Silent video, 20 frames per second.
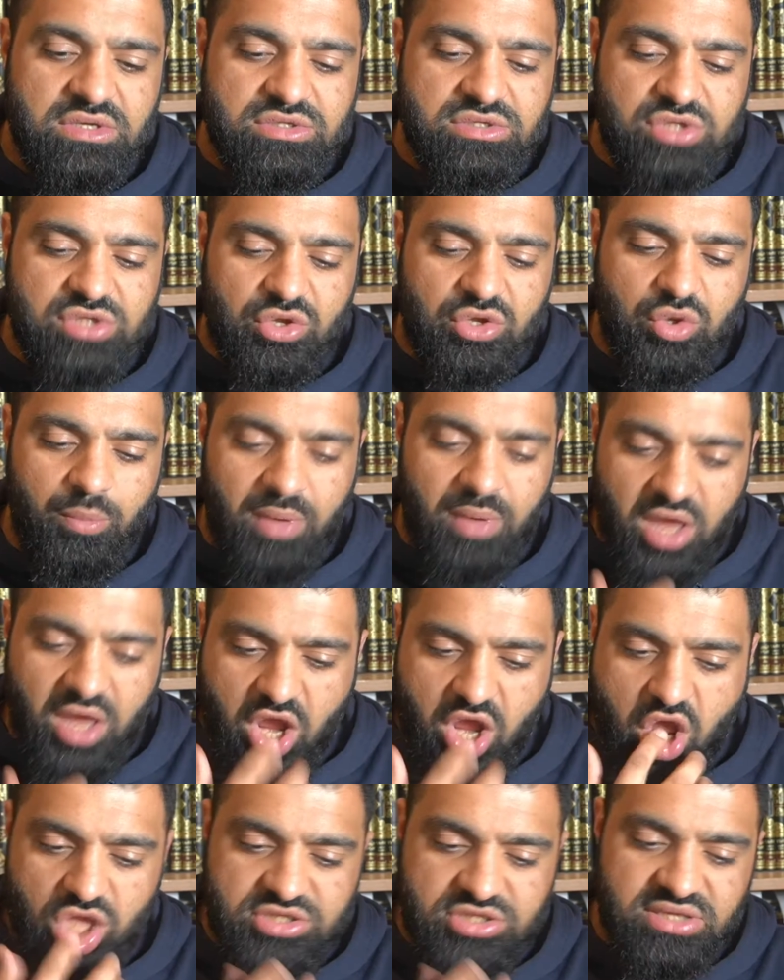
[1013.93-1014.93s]
So you
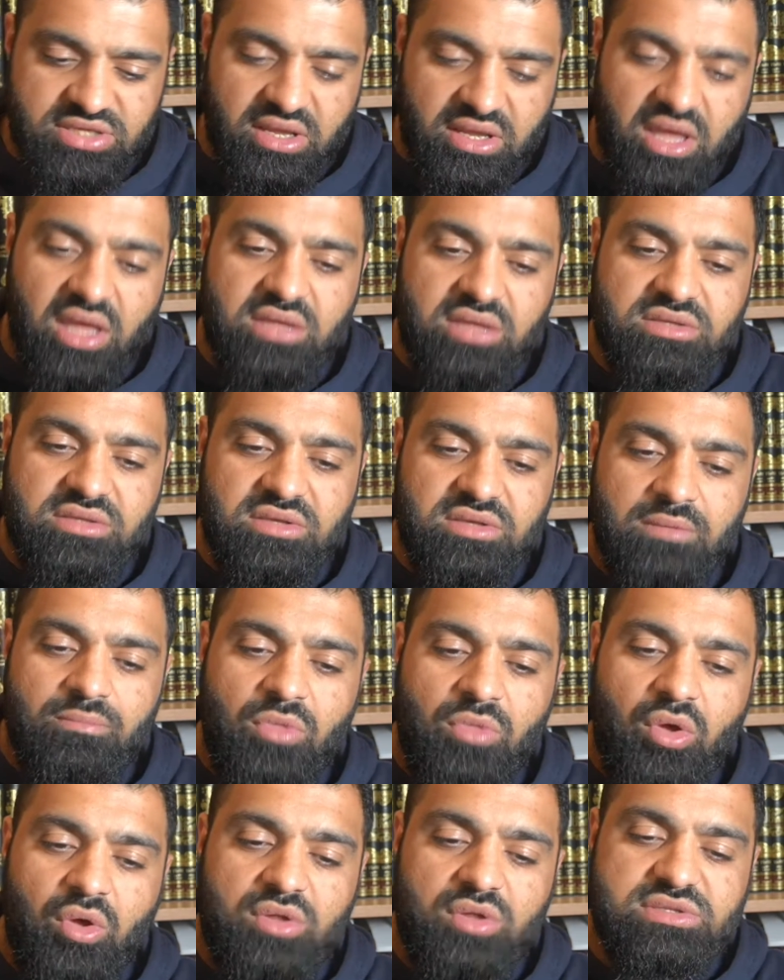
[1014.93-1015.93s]
pay zakat
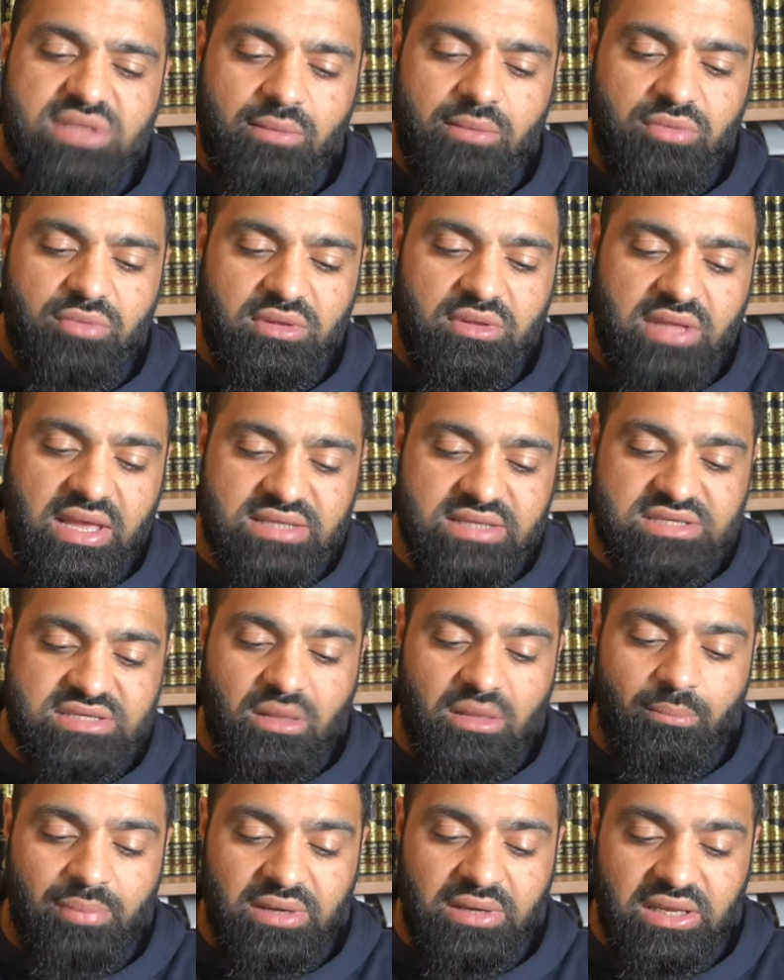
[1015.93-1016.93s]
on something that is
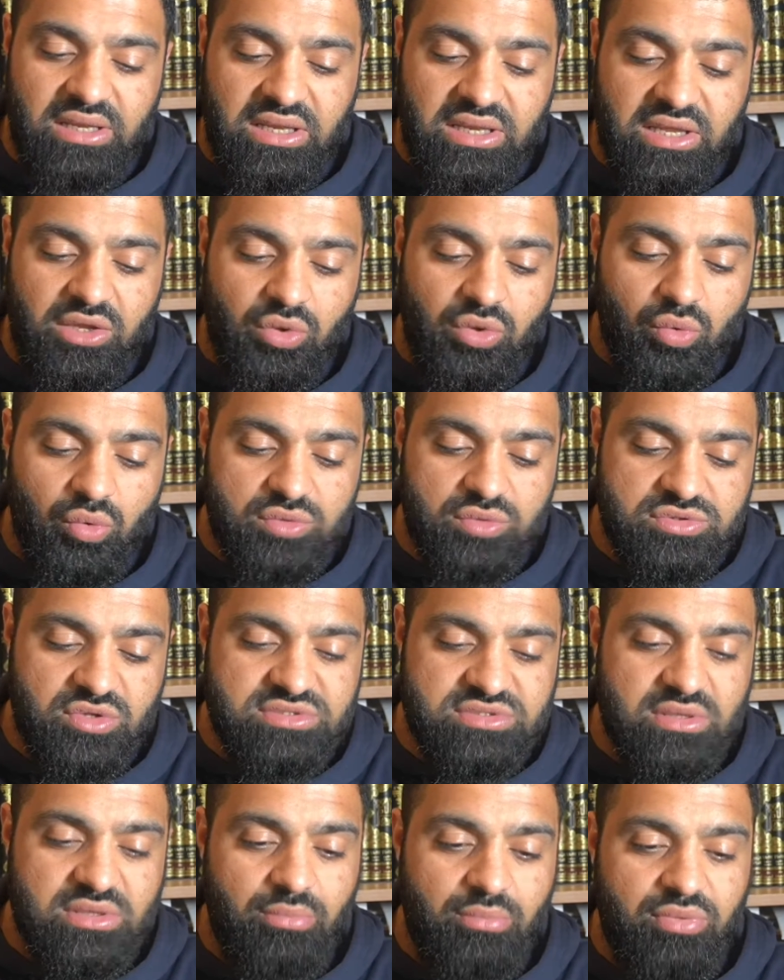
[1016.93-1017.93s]
completely yours, not
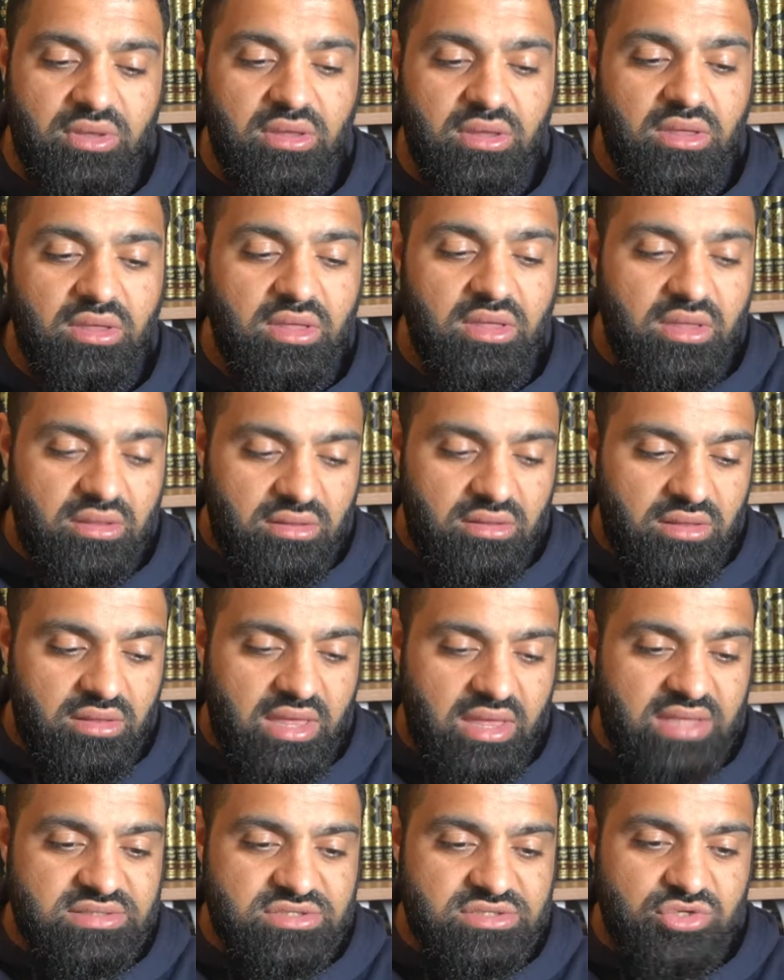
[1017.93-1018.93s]
something
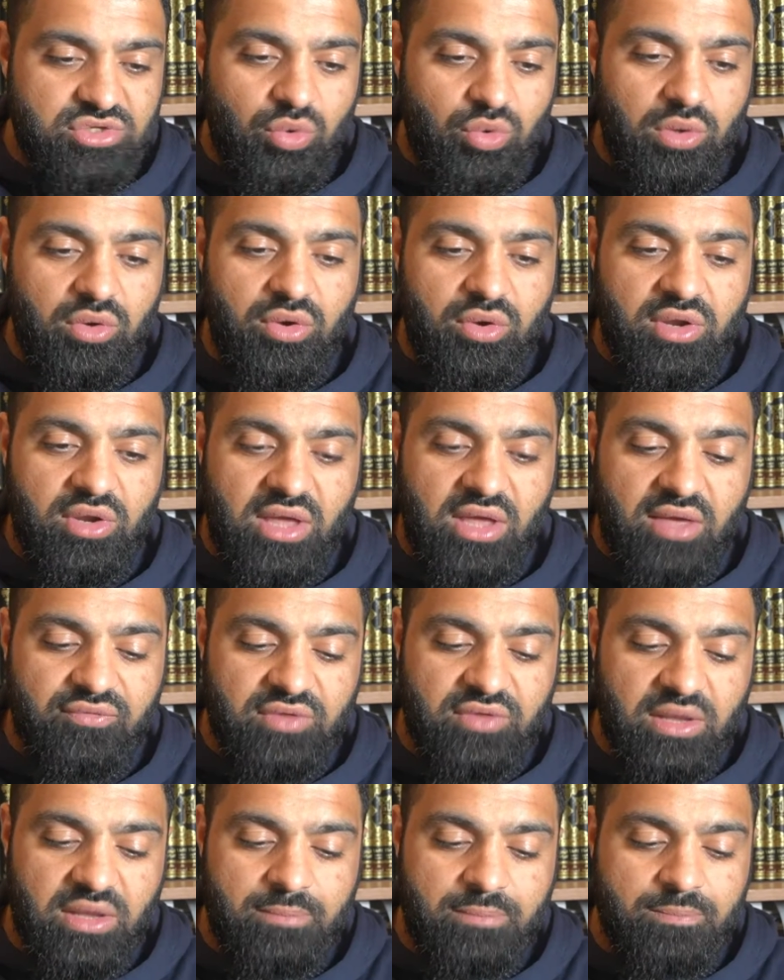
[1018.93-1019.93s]
that you are looking
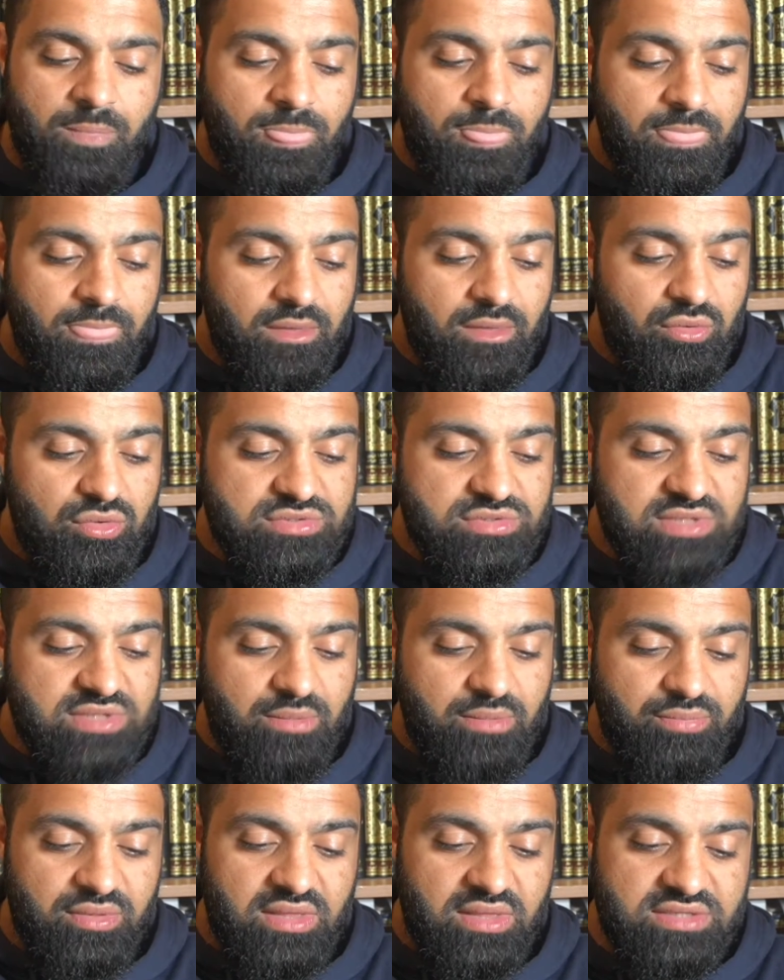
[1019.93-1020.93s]
after or
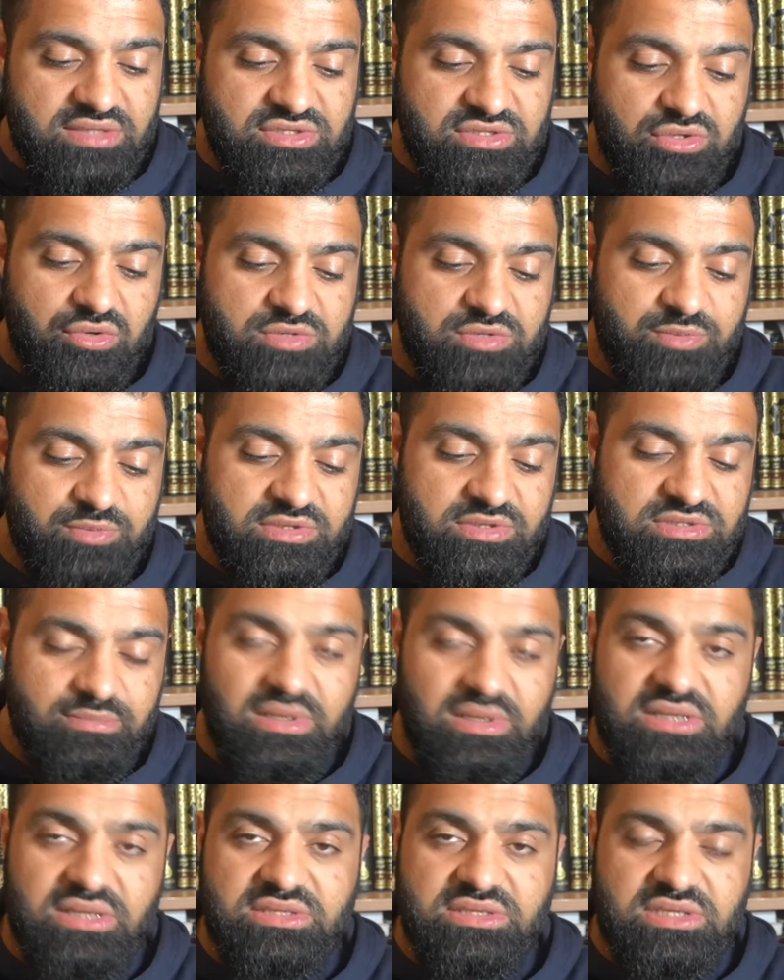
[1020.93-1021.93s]
something that's in your
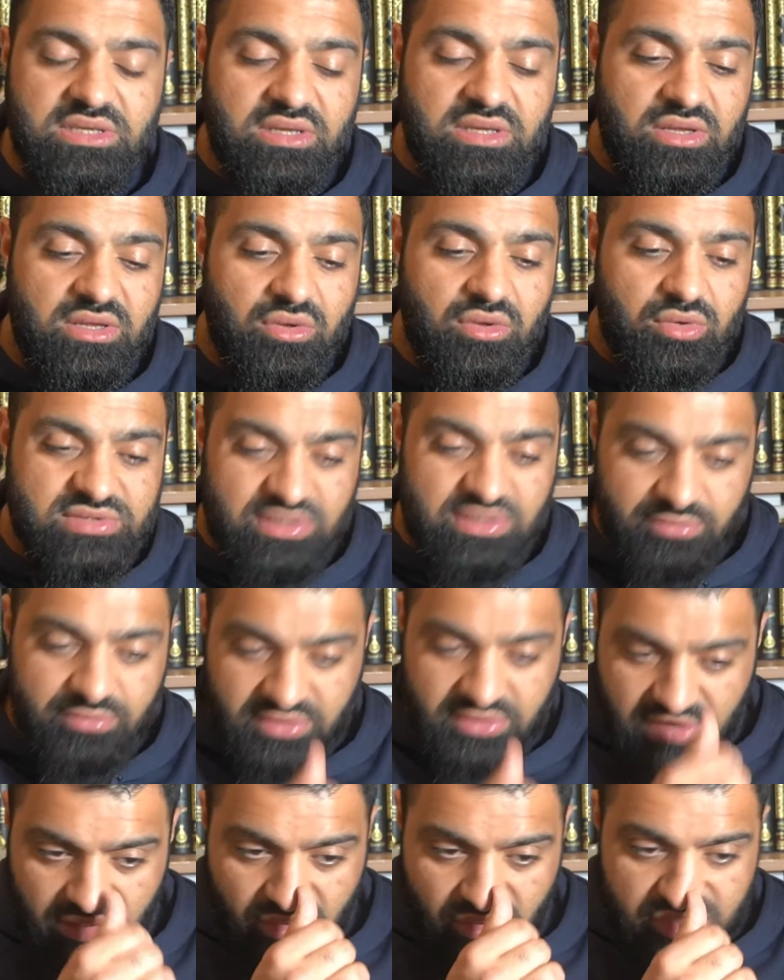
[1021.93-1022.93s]
responsibility or
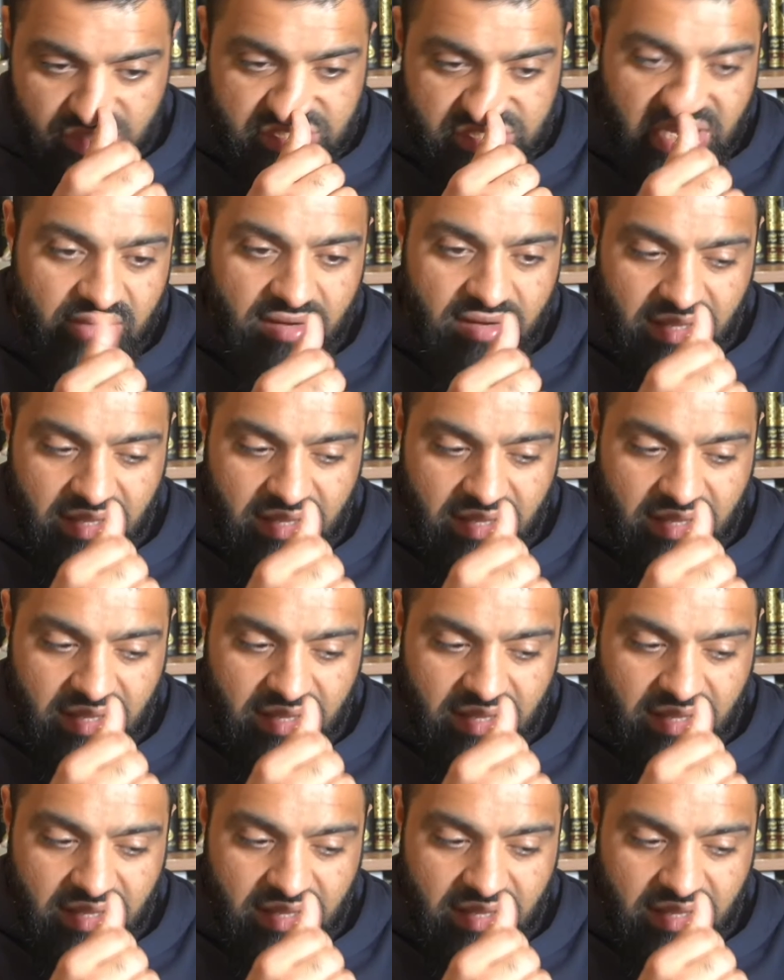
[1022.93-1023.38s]
something that you're sharing.